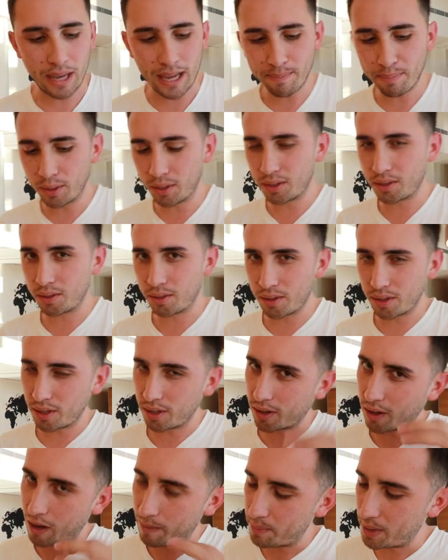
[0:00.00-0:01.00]
people do
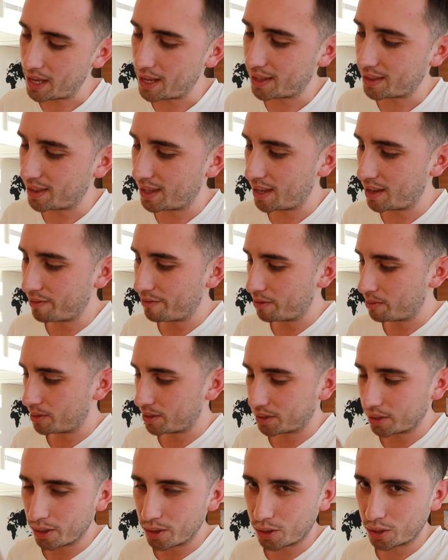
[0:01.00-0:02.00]
the copying thing from
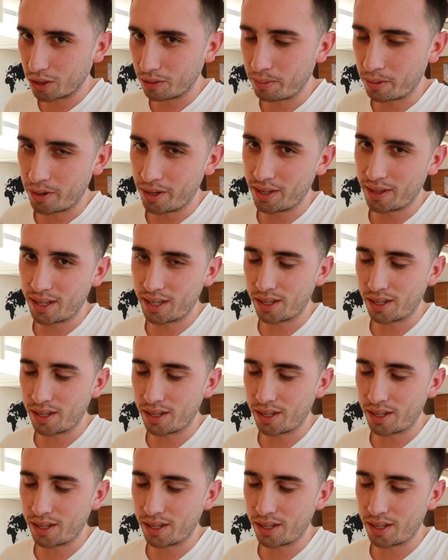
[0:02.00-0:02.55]
a social point,